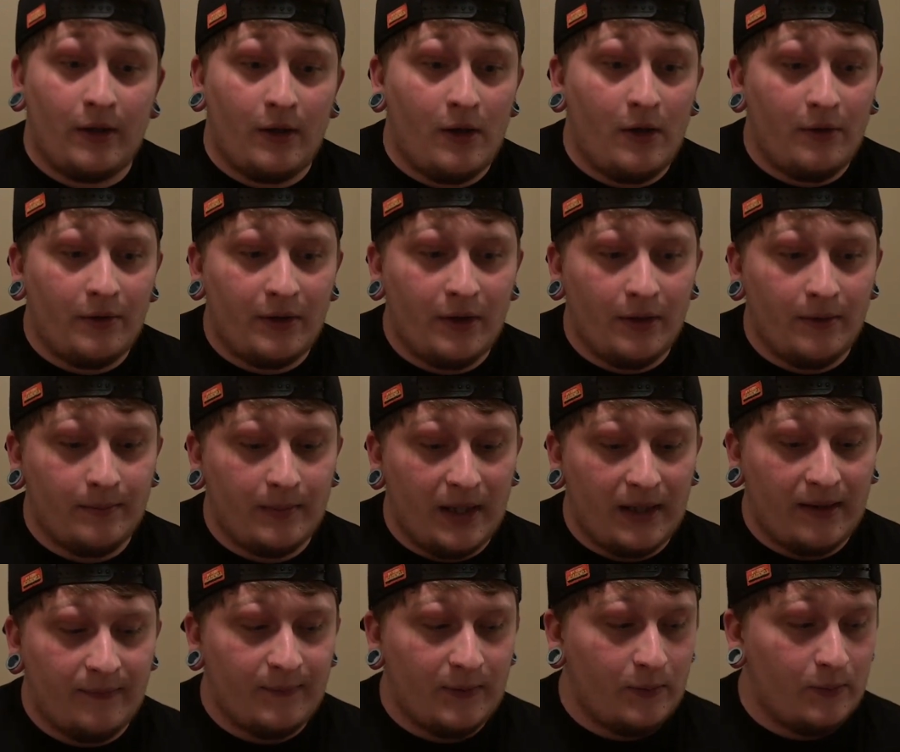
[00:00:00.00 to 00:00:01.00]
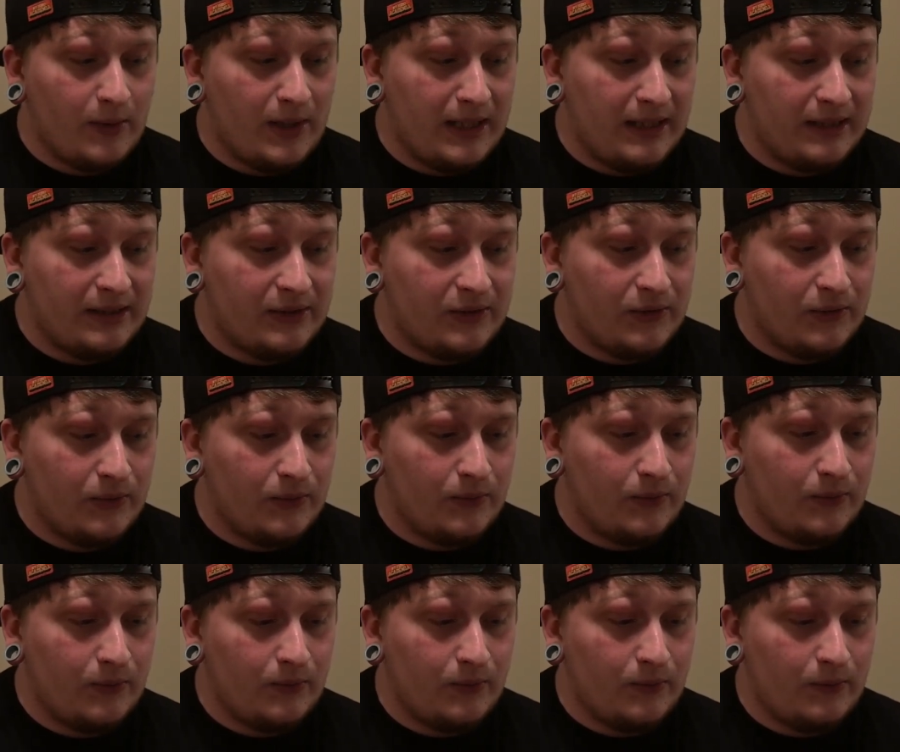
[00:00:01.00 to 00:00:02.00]
long come, like if you need
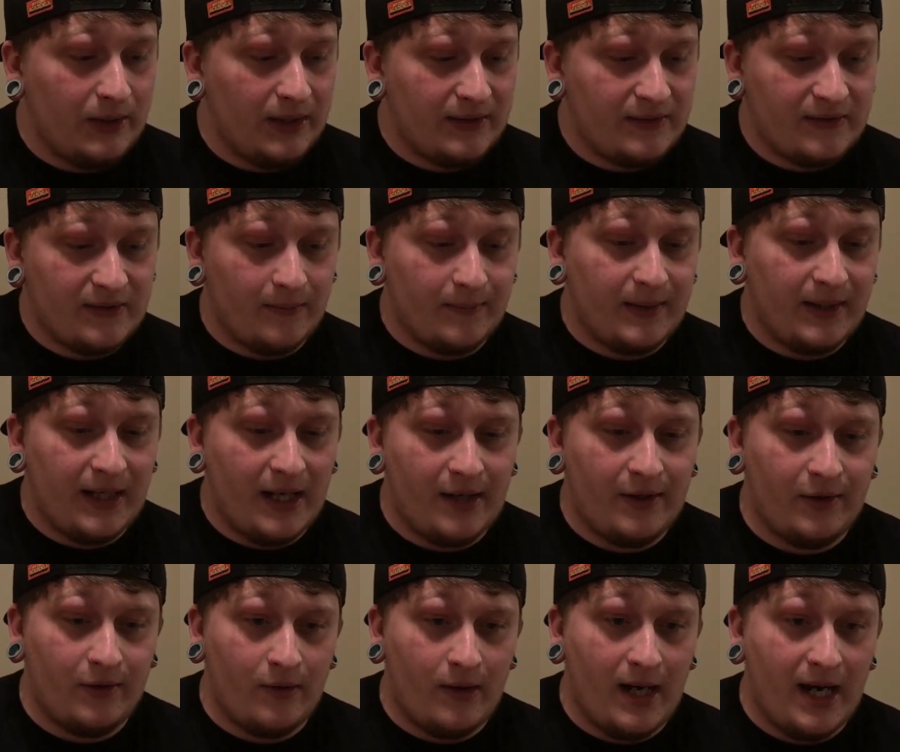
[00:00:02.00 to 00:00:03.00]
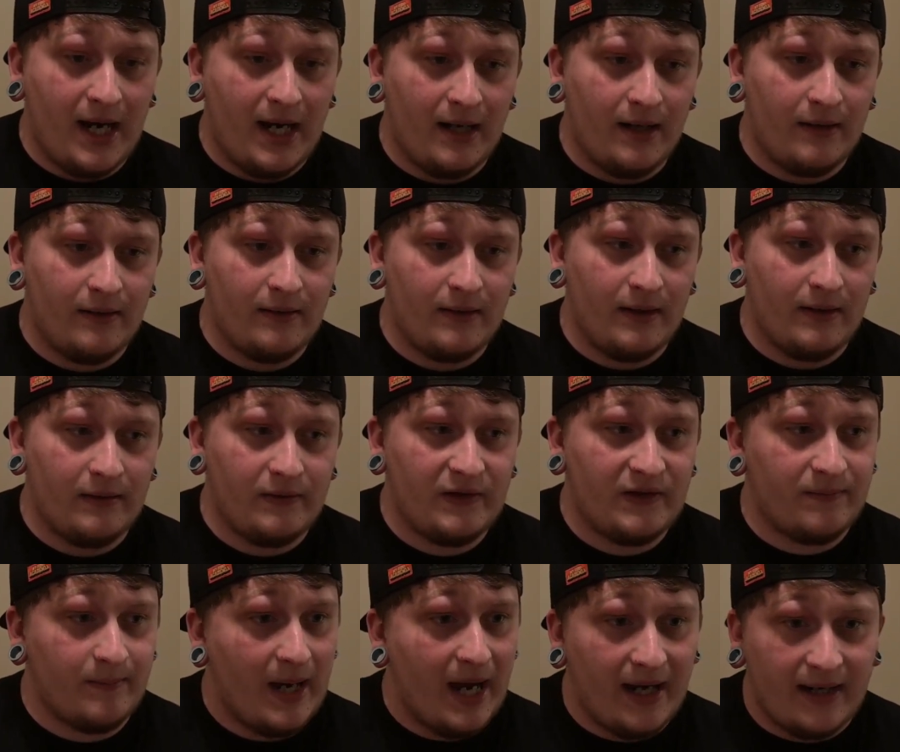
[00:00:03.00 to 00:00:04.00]
to get something out of your hand,
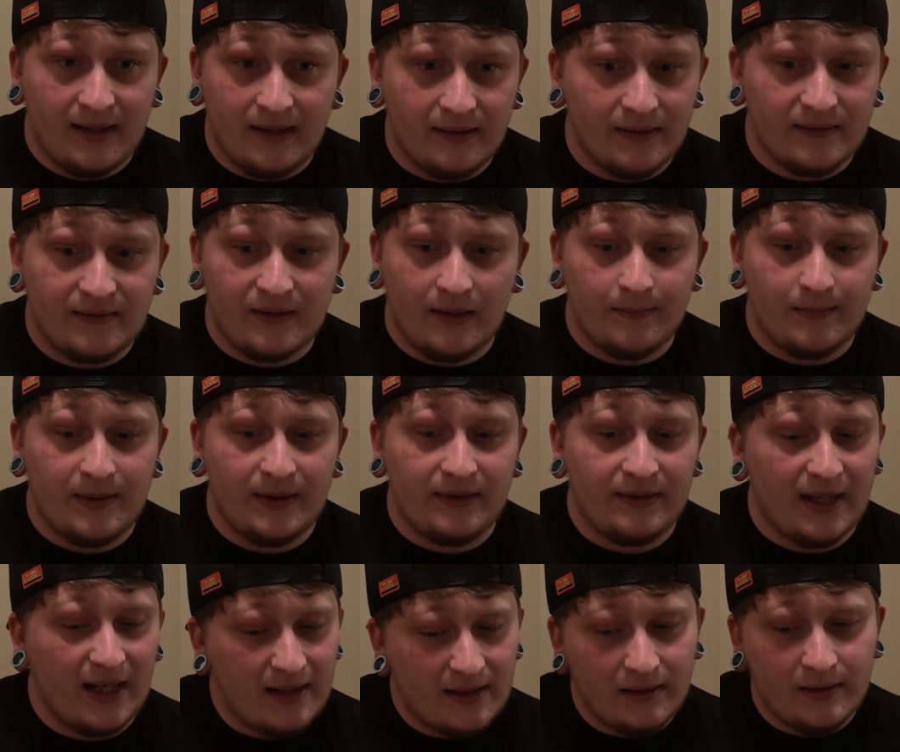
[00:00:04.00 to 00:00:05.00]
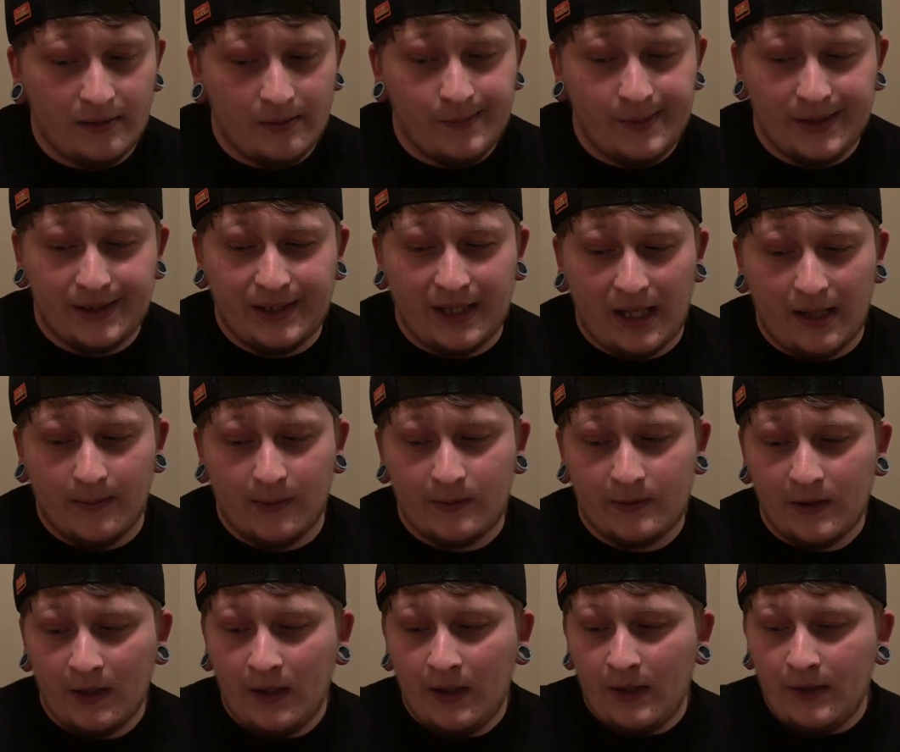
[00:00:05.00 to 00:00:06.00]
smack into something, take a little bit of
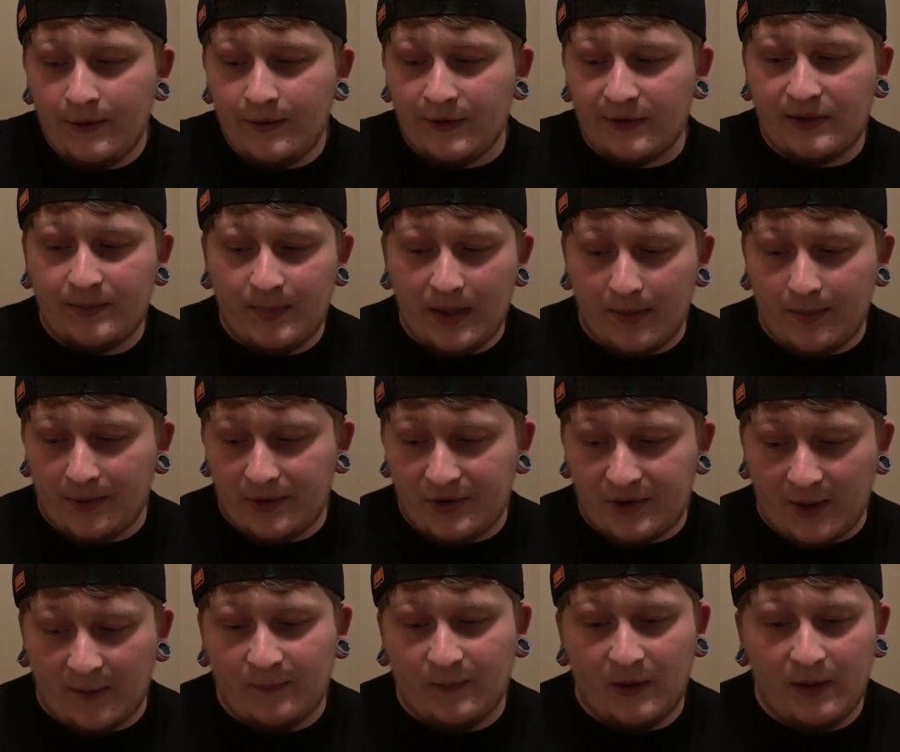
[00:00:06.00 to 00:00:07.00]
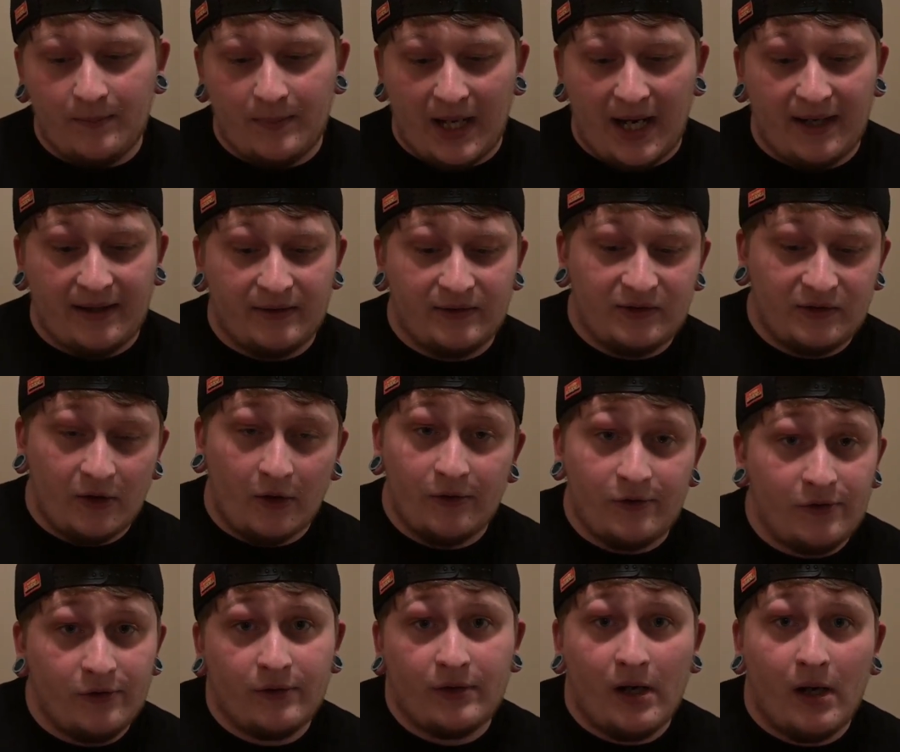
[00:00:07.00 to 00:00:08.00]
damage, just to be able to shuffle it back and
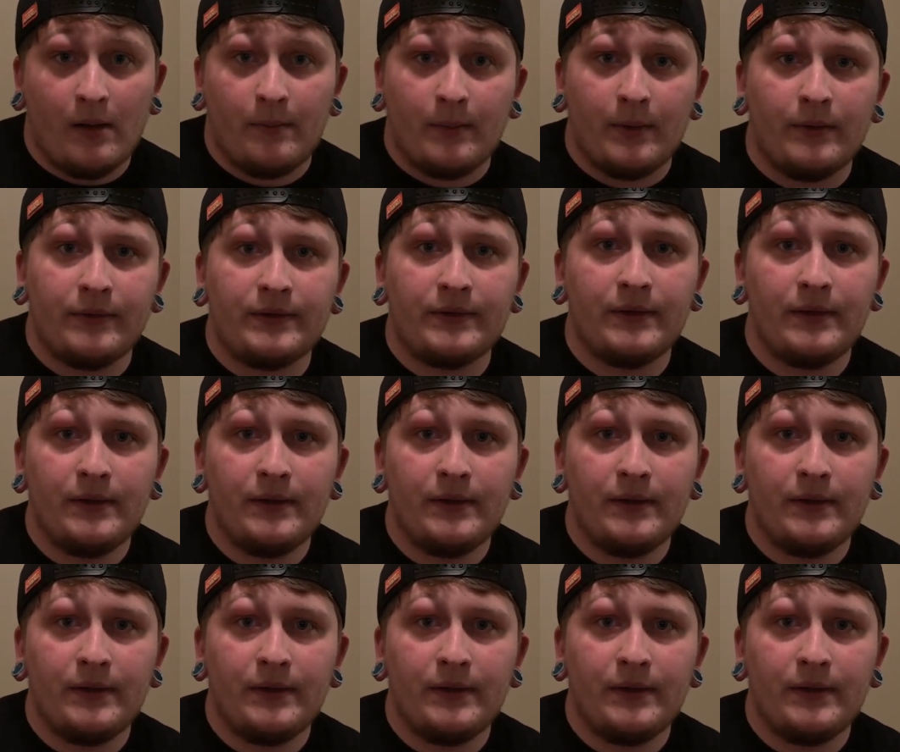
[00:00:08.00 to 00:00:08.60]
start your combos.